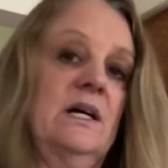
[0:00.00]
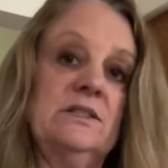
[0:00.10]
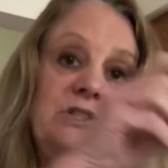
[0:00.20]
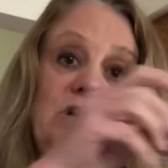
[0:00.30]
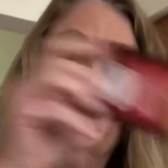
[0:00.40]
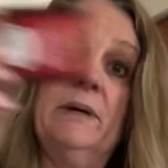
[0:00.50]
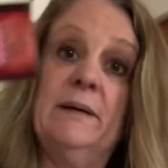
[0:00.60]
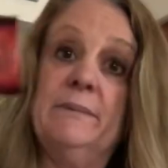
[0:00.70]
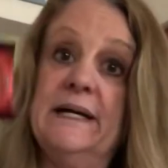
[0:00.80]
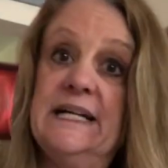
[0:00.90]
Talk about
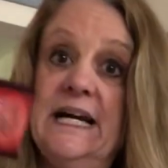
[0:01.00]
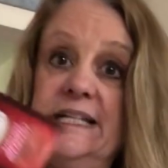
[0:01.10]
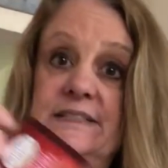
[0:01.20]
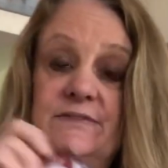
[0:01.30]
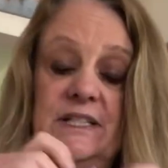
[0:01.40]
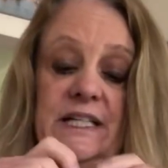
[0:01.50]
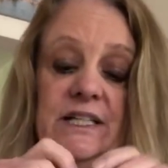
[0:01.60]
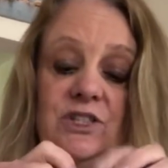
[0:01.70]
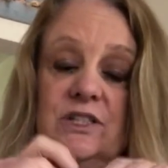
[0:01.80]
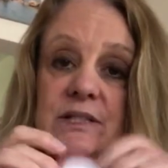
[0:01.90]
my kind of tea
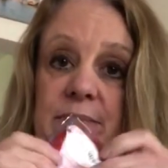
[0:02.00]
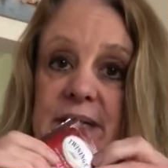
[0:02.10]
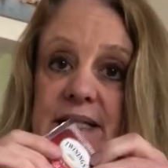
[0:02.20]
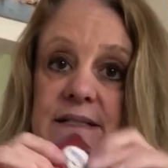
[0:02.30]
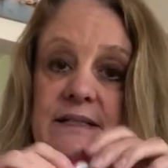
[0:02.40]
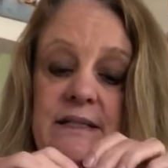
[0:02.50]
in just a minute.